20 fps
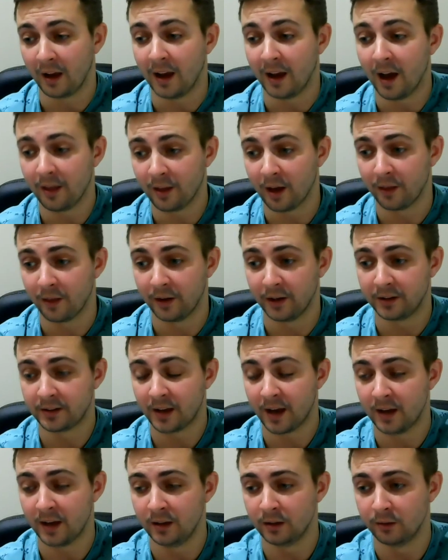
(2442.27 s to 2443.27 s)
gather that it's
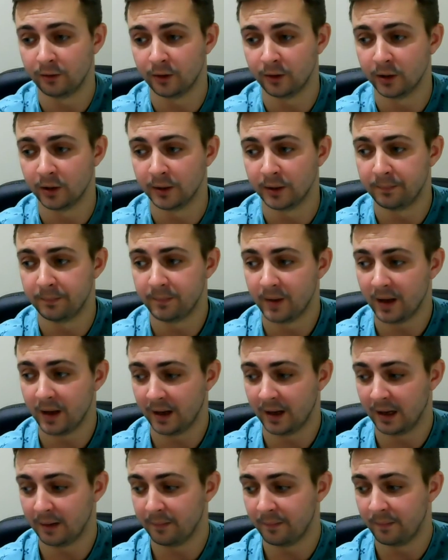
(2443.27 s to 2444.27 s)
kind of
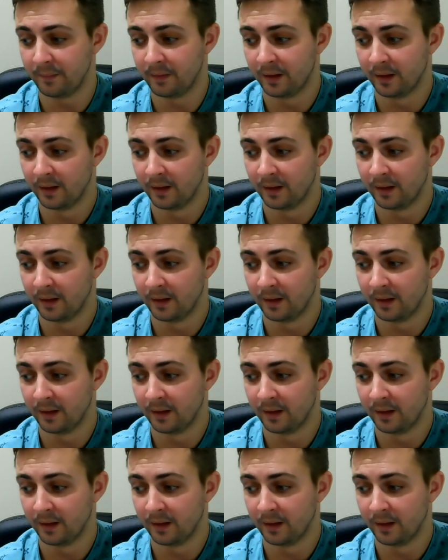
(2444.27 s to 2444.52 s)
a.